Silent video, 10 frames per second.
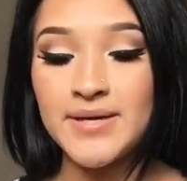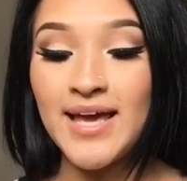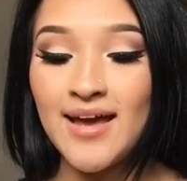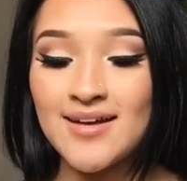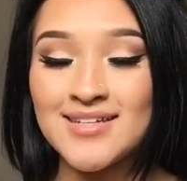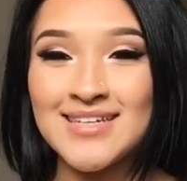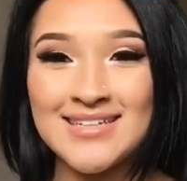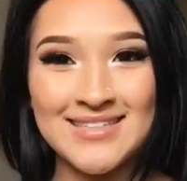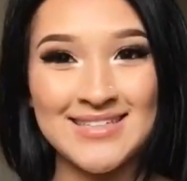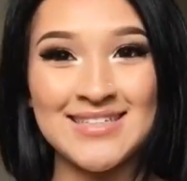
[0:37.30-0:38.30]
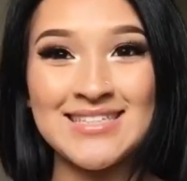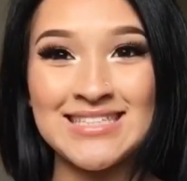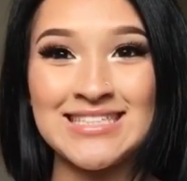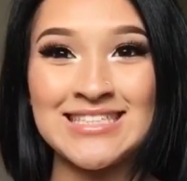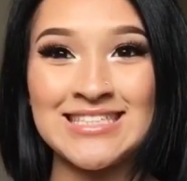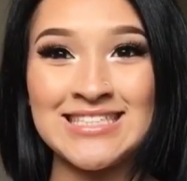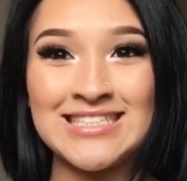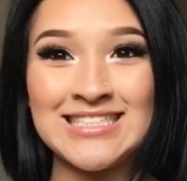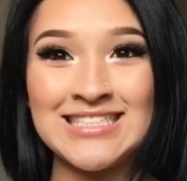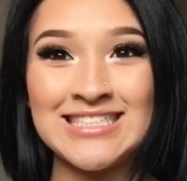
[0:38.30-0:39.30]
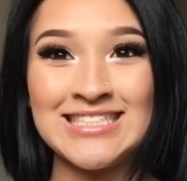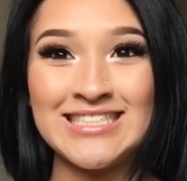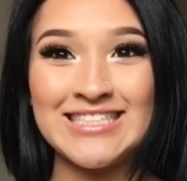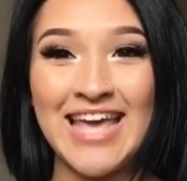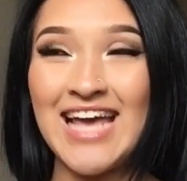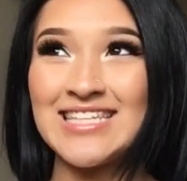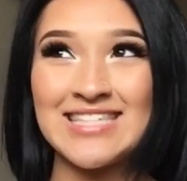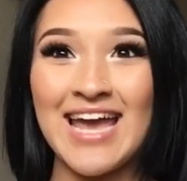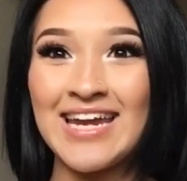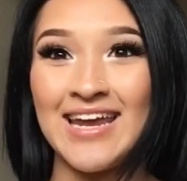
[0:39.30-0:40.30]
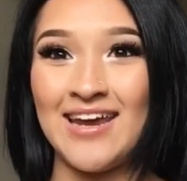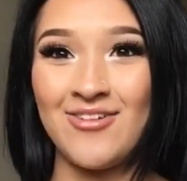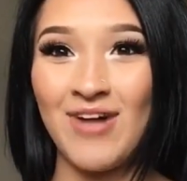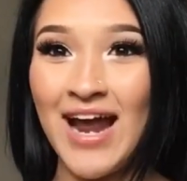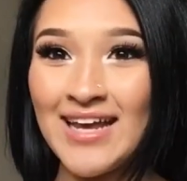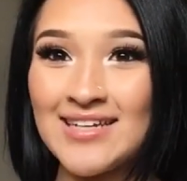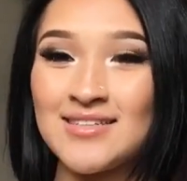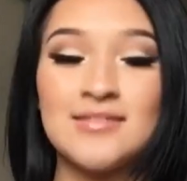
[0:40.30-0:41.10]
but don't yeah, want this to get in the way, you know. Excited, right?